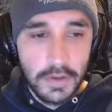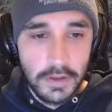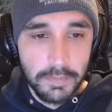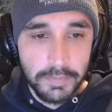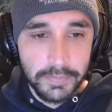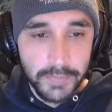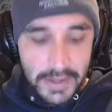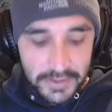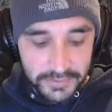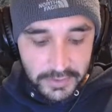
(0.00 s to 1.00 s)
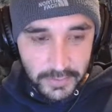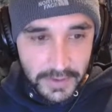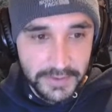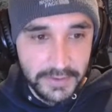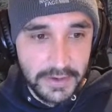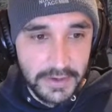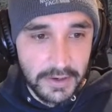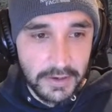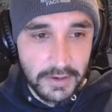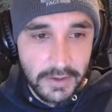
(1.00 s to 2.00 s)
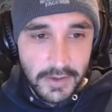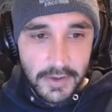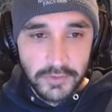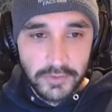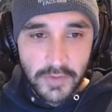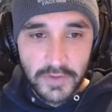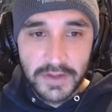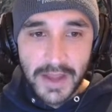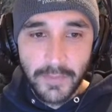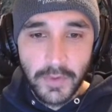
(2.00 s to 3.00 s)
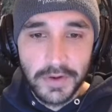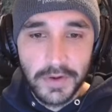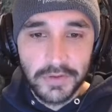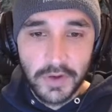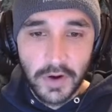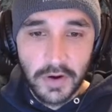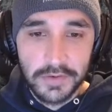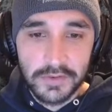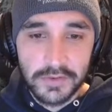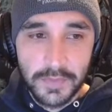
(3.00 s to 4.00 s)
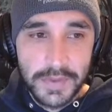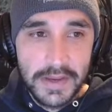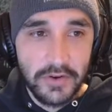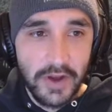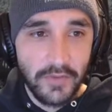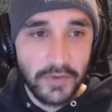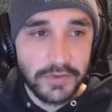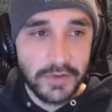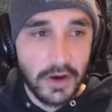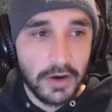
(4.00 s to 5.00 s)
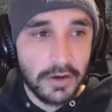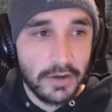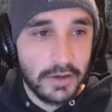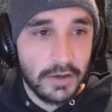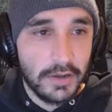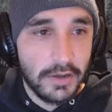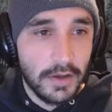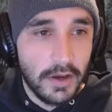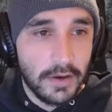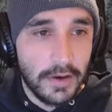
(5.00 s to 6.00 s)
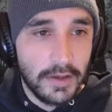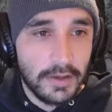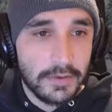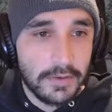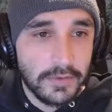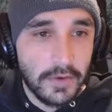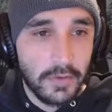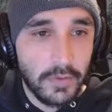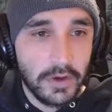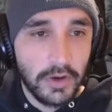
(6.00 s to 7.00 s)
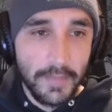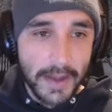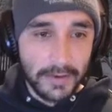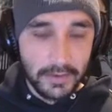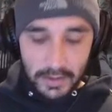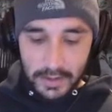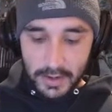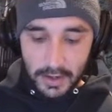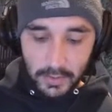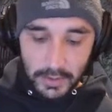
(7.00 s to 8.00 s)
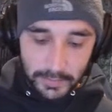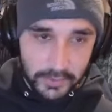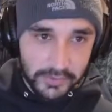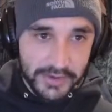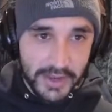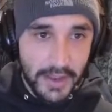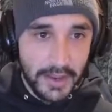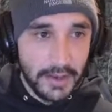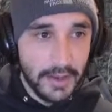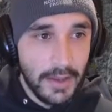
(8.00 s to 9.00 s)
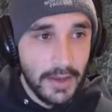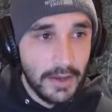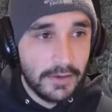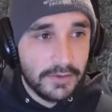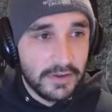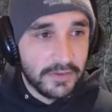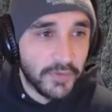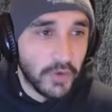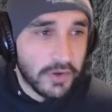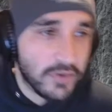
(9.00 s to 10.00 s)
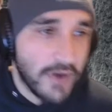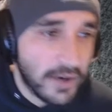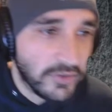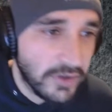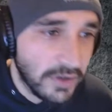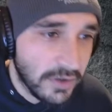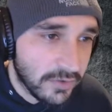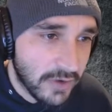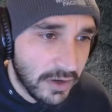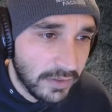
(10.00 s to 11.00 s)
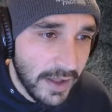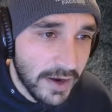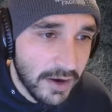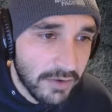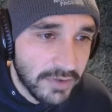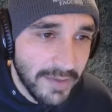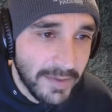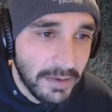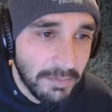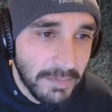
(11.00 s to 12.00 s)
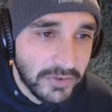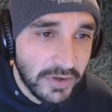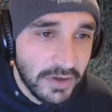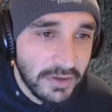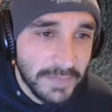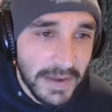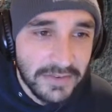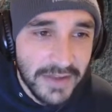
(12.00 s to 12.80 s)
and paste it right in here. So every time Windows starts, your P drive will start. All right, so we're going to go back to here. We're going to push K. It says full extraction instead of layers, dubbing, missions, base